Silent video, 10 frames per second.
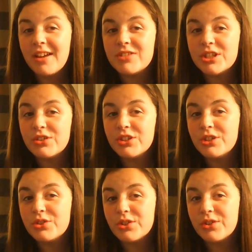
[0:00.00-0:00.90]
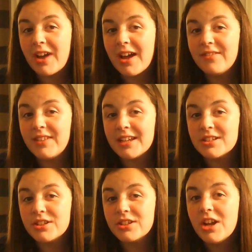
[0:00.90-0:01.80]
of children who survive
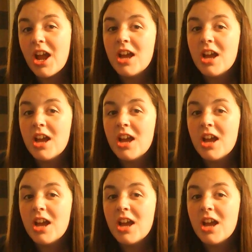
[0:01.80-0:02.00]
cancer